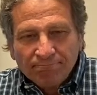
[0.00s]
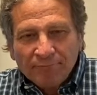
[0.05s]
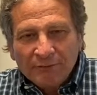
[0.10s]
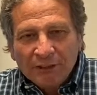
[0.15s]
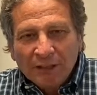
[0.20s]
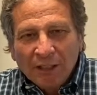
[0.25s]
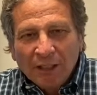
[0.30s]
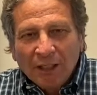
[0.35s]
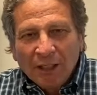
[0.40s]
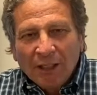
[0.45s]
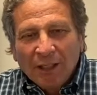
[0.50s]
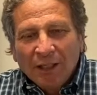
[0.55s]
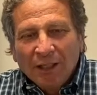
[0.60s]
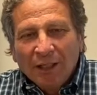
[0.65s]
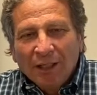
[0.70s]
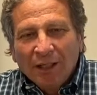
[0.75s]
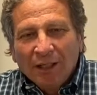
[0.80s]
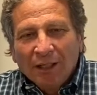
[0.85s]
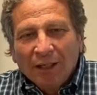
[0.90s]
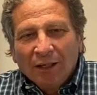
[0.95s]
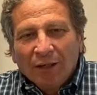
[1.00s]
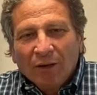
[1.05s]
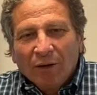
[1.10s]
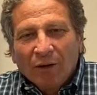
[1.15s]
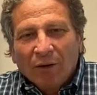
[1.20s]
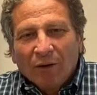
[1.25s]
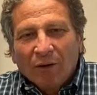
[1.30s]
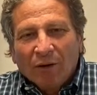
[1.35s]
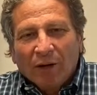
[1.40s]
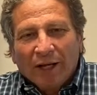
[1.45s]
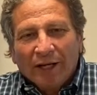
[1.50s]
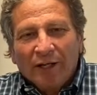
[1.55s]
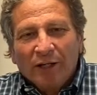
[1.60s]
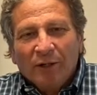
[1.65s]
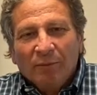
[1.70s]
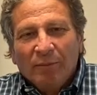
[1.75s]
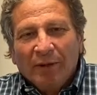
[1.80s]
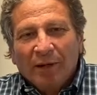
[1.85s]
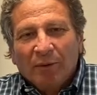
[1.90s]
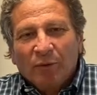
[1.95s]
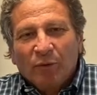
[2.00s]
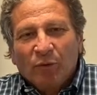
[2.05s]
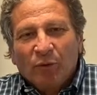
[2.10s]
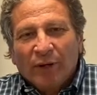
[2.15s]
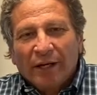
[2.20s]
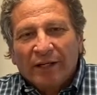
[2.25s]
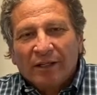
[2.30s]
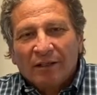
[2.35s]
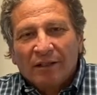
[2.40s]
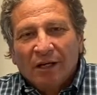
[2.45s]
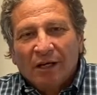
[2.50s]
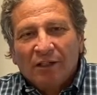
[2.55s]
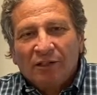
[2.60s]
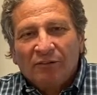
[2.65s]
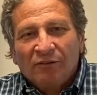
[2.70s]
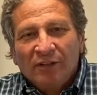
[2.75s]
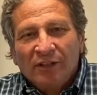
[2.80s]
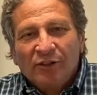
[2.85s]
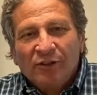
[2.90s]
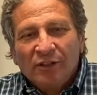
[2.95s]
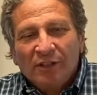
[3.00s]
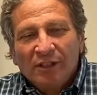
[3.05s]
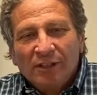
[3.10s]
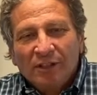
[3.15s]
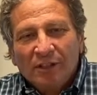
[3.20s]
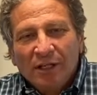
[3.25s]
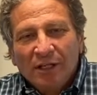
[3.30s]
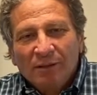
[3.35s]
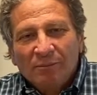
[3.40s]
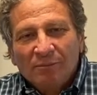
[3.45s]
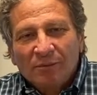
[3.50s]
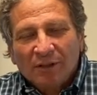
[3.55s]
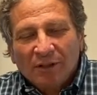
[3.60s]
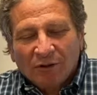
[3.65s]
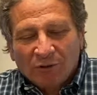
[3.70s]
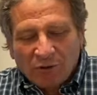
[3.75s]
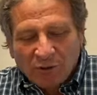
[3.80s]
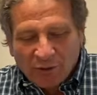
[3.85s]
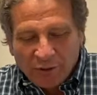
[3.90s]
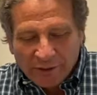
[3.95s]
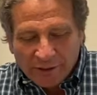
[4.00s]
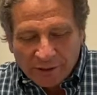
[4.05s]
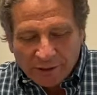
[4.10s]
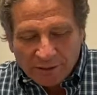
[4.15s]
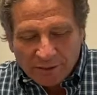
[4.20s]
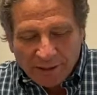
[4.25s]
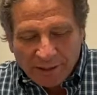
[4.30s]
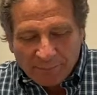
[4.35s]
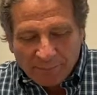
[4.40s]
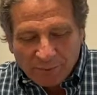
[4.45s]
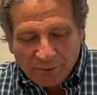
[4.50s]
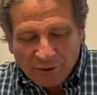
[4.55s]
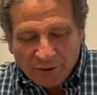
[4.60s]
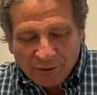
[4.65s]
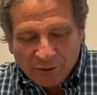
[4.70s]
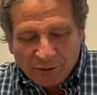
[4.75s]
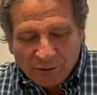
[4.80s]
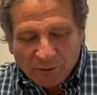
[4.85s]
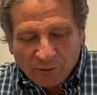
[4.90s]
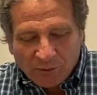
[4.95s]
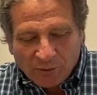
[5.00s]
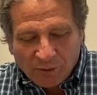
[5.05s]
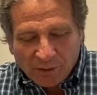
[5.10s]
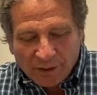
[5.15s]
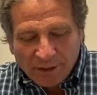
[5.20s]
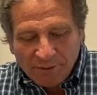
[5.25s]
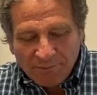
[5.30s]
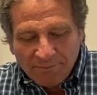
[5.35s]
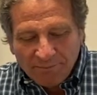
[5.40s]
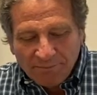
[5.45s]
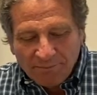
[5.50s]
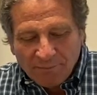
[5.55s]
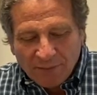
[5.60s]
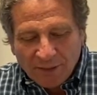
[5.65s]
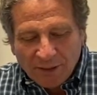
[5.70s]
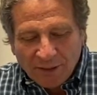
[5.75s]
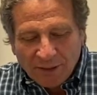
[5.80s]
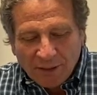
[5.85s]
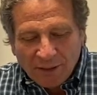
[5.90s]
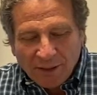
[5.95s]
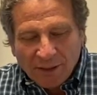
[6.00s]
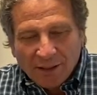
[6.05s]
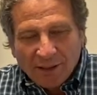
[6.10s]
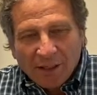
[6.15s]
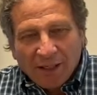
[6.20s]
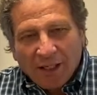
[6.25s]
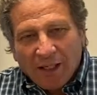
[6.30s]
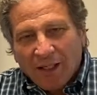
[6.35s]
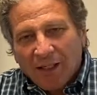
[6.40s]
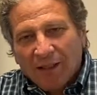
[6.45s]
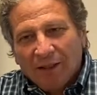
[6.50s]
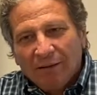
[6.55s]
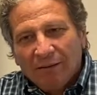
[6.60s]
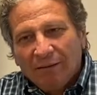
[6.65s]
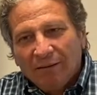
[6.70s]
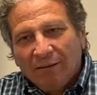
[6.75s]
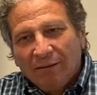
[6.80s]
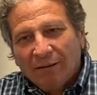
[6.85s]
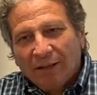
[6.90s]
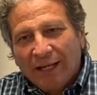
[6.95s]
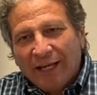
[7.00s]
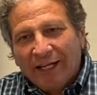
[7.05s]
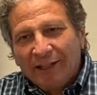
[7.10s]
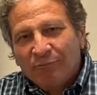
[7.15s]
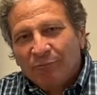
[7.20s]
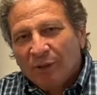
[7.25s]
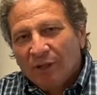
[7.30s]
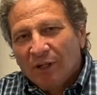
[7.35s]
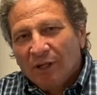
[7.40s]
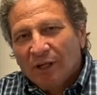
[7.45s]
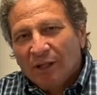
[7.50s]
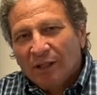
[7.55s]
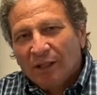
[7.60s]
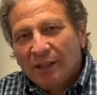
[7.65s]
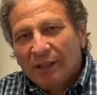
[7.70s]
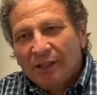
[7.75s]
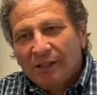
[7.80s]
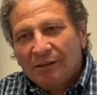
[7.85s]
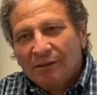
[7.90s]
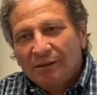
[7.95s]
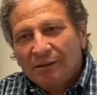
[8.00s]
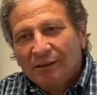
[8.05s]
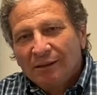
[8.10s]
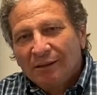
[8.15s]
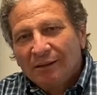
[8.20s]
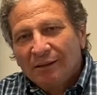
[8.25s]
I'd like you to be able to recognize phishing attempts. I'll show you an example here shortly. And last but not least,